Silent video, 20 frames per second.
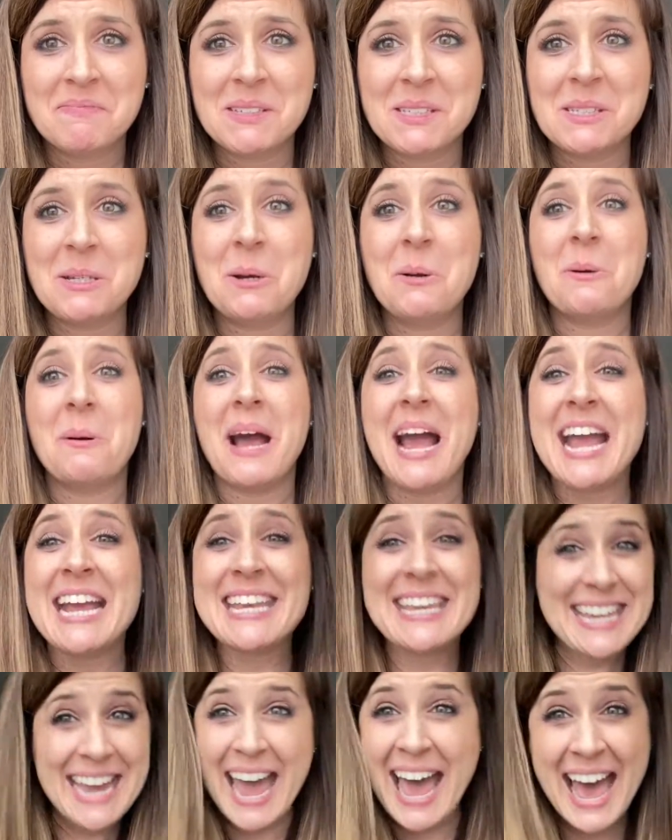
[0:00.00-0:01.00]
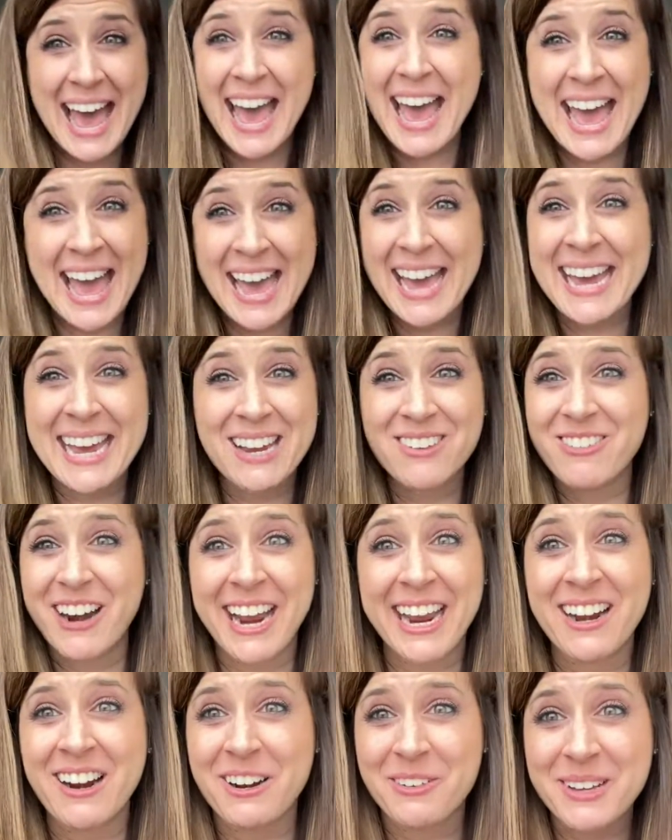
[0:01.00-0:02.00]
So yay,
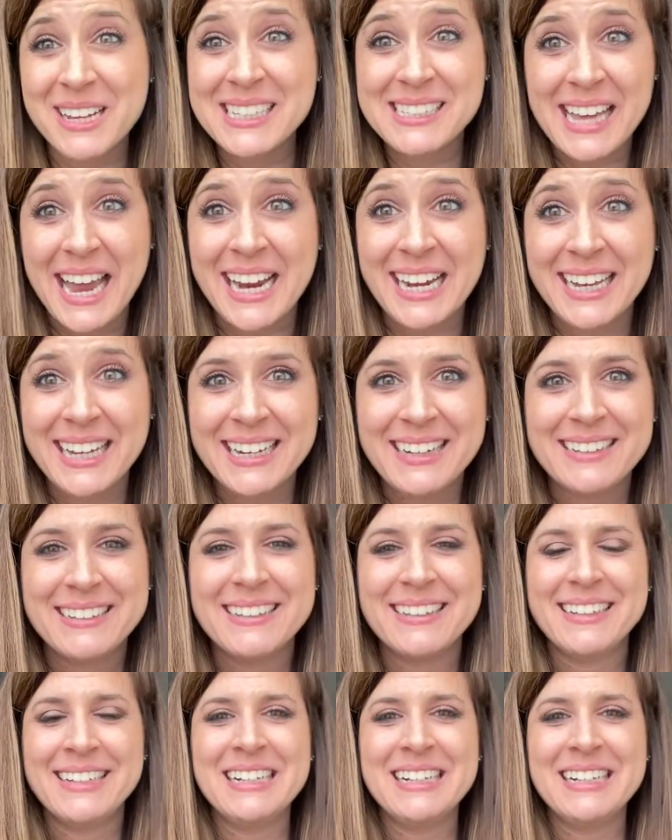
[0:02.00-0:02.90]
right? Are we excited?